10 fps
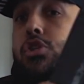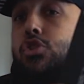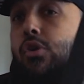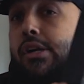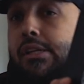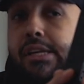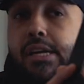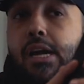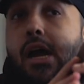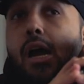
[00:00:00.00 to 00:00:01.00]

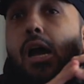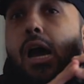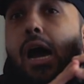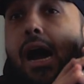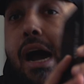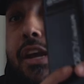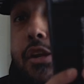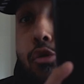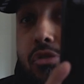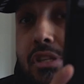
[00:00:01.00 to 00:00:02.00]
strictly, I
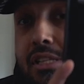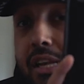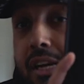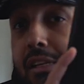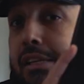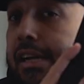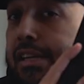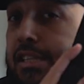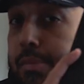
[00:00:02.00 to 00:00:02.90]
use this thing like it's